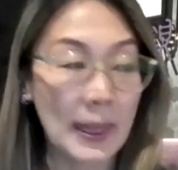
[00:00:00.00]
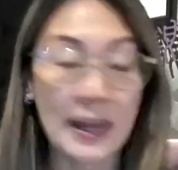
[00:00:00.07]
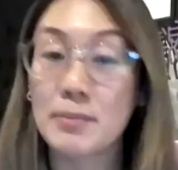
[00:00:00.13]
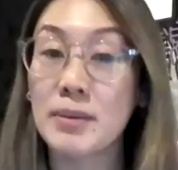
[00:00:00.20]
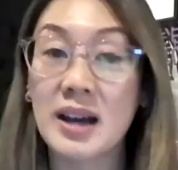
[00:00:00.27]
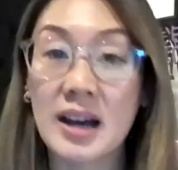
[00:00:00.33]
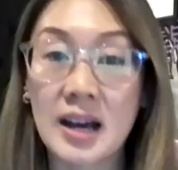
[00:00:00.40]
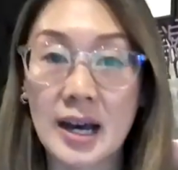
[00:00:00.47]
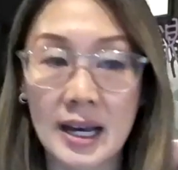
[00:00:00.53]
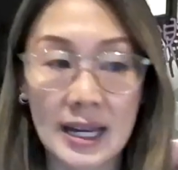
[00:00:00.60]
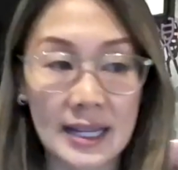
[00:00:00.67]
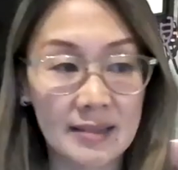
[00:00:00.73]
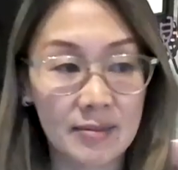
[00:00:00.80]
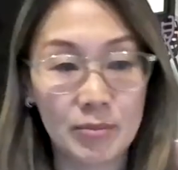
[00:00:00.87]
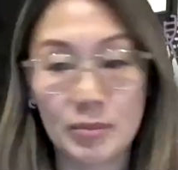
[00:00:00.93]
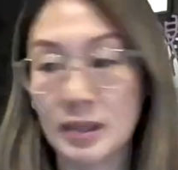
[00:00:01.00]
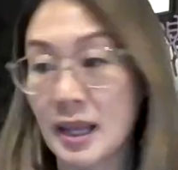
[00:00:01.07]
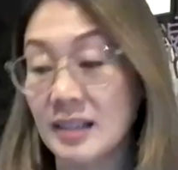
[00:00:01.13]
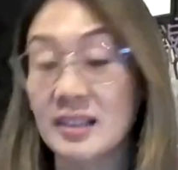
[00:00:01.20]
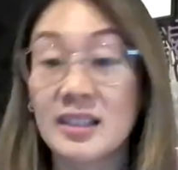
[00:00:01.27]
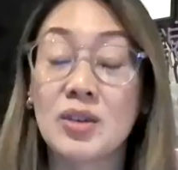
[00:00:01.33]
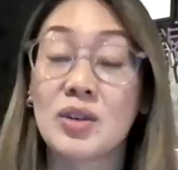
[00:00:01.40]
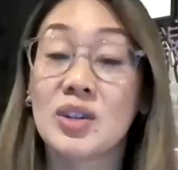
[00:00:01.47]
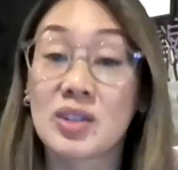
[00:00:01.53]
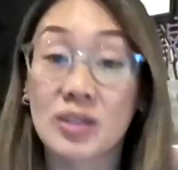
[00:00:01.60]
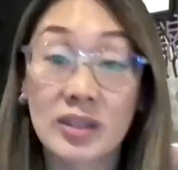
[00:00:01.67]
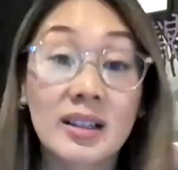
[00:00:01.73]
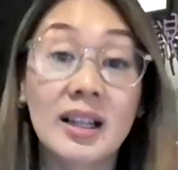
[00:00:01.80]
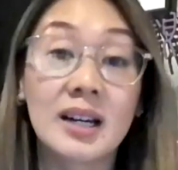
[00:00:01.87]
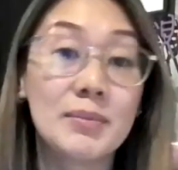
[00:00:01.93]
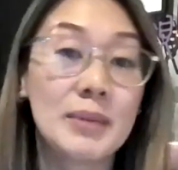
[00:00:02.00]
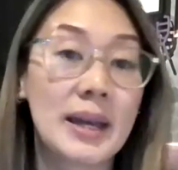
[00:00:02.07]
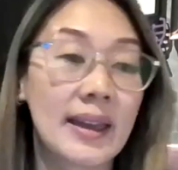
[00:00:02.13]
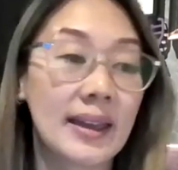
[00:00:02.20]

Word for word: at a bar and likely going to a club.